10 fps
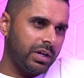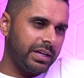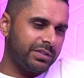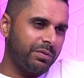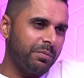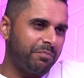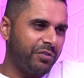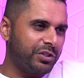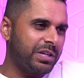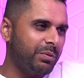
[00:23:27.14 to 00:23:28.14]
I guess from the
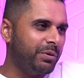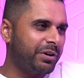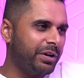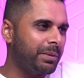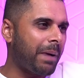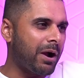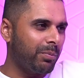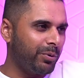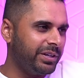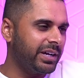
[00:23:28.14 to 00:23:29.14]
first time we would create a
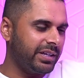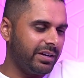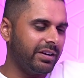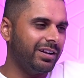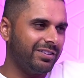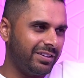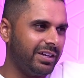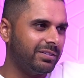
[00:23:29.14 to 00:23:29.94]
PowerPoint deck a year ago. Yeah.